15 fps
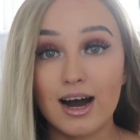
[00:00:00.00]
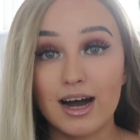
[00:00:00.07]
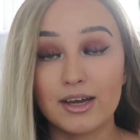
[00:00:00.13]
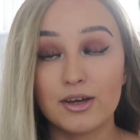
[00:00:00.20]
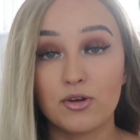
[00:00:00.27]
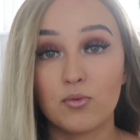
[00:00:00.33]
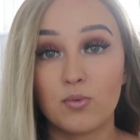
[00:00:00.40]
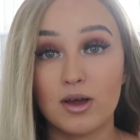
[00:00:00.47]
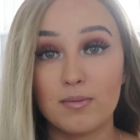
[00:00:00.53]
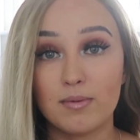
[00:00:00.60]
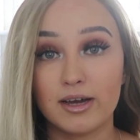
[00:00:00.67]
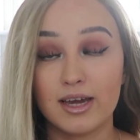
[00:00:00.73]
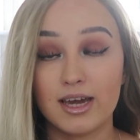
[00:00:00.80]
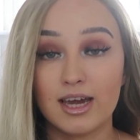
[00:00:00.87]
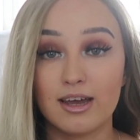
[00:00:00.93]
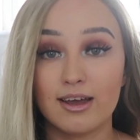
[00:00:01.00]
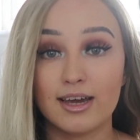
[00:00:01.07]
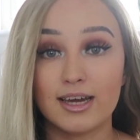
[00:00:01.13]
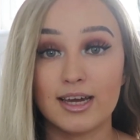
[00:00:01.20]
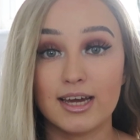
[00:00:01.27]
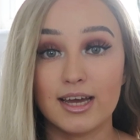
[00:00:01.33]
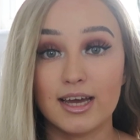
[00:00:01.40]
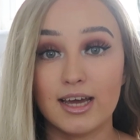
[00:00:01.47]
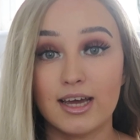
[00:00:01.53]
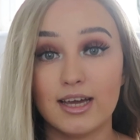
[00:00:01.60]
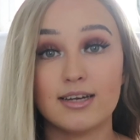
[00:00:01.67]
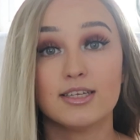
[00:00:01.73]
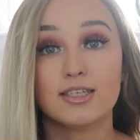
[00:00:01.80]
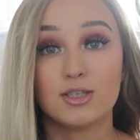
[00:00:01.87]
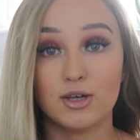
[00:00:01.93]
I could wear my hair
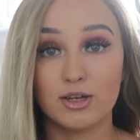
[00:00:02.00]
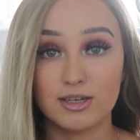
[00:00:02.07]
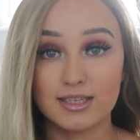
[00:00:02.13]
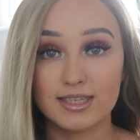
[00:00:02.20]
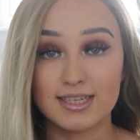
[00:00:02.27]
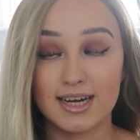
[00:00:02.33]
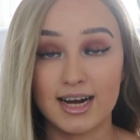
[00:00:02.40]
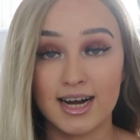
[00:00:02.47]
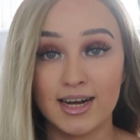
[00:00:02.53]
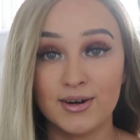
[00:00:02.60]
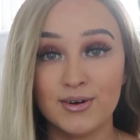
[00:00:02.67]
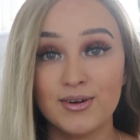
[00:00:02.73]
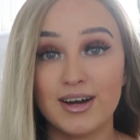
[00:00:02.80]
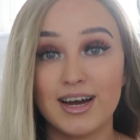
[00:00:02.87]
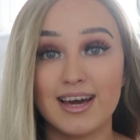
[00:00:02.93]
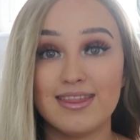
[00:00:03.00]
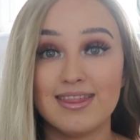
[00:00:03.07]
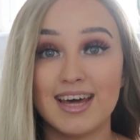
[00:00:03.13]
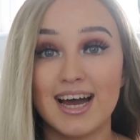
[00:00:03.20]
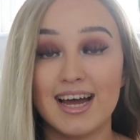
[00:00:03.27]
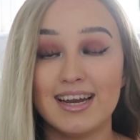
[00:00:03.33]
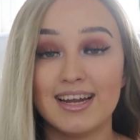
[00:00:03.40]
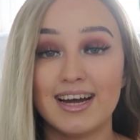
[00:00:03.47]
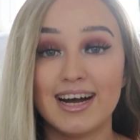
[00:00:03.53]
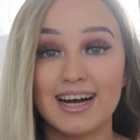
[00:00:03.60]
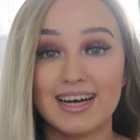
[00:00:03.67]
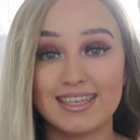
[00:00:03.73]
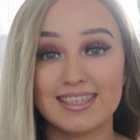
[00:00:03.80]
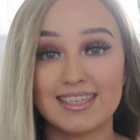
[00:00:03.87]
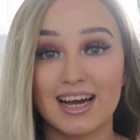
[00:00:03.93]
in a certain style, and then
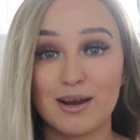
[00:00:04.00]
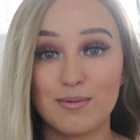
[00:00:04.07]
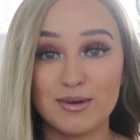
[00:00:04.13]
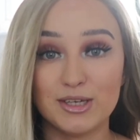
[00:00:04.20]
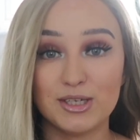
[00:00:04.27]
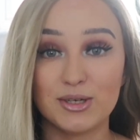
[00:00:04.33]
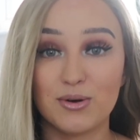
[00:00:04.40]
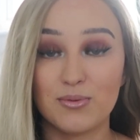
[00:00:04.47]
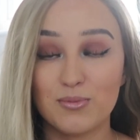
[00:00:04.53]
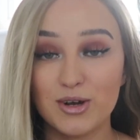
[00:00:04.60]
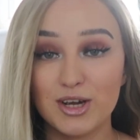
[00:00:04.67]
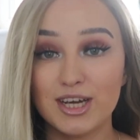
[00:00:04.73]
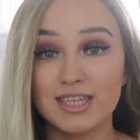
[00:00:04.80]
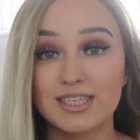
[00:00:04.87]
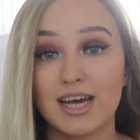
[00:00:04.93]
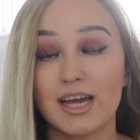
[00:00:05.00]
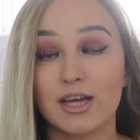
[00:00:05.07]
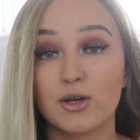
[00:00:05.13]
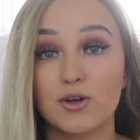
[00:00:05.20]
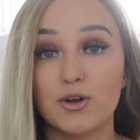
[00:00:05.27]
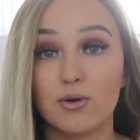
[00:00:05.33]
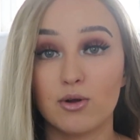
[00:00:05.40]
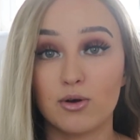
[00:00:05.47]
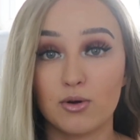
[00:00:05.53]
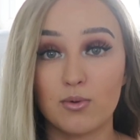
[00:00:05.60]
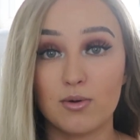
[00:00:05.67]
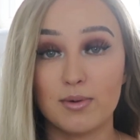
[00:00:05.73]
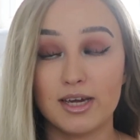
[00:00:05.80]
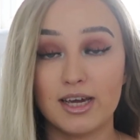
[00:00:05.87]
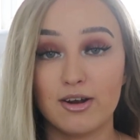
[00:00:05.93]
as the alopecia got worse, I could no longer
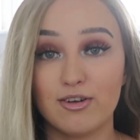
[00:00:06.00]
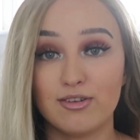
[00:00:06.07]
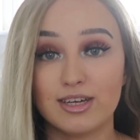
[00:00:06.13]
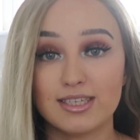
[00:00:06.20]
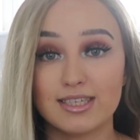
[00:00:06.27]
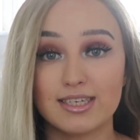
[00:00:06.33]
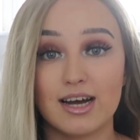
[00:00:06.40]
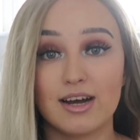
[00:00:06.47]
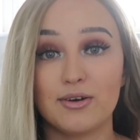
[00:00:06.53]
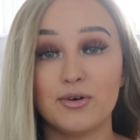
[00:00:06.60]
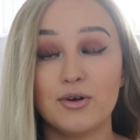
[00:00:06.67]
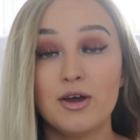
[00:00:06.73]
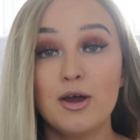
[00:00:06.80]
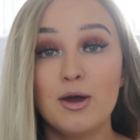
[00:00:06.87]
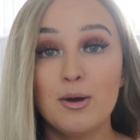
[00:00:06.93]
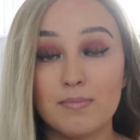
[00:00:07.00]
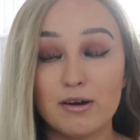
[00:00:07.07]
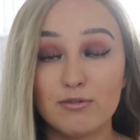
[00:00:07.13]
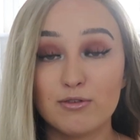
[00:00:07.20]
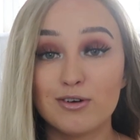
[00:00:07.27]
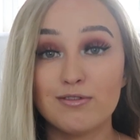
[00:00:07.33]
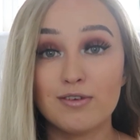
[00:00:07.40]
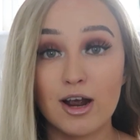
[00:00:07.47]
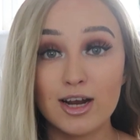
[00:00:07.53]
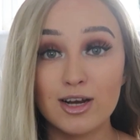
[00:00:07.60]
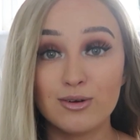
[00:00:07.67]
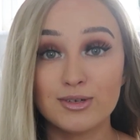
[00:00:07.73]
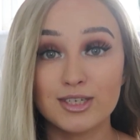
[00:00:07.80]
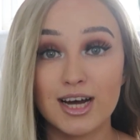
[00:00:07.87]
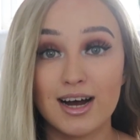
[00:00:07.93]
wear my hair in that style. But for a very
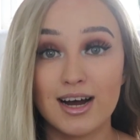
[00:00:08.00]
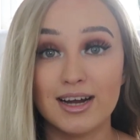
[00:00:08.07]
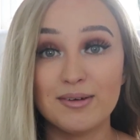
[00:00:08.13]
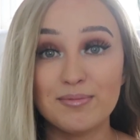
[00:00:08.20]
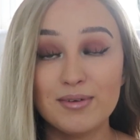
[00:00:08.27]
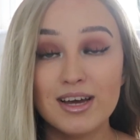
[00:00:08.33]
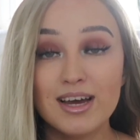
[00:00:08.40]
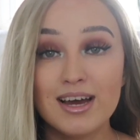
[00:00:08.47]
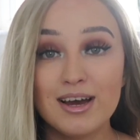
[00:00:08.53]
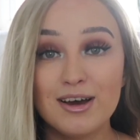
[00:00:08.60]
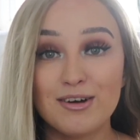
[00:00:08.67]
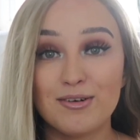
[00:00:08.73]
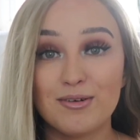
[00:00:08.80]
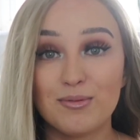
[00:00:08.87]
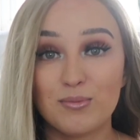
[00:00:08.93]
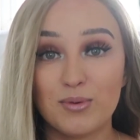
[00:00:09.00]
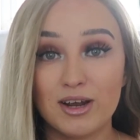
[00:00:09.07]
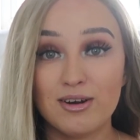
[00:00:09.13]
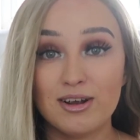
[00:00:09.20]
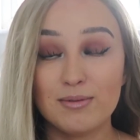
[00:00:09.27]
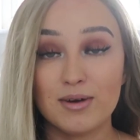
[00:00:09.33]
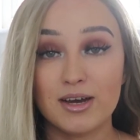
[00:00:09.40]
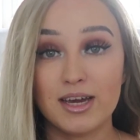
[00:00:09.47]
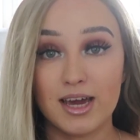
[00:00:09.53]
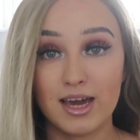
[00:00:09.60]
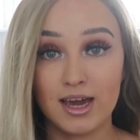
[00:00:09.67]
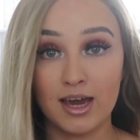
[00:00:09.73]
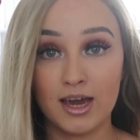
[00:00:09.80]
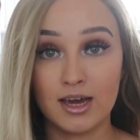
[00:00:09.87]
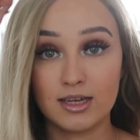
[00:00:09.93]
long time, wearing my
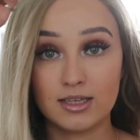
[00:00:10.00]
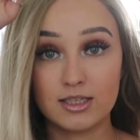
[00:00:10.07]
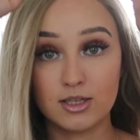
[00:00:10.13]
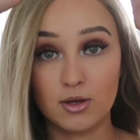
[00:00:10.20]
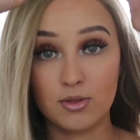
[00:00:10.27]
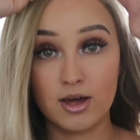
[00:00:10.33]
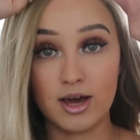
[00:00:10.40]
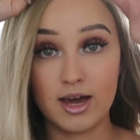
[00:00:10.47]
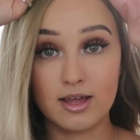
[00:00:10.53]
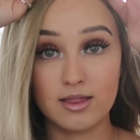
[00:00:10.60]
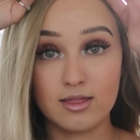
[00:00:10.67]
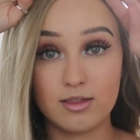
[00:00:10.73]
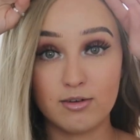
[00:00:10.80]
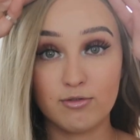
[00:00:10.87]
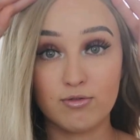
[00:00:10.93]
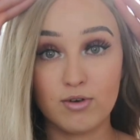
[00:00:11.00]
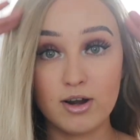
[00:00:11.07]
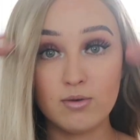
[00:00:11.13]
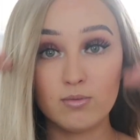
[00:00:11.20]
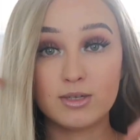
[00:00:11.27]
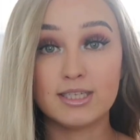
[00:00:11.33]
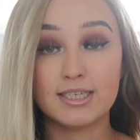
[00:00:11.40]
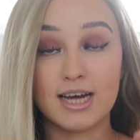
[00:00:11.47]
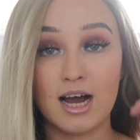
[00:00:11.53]
hair so that the front was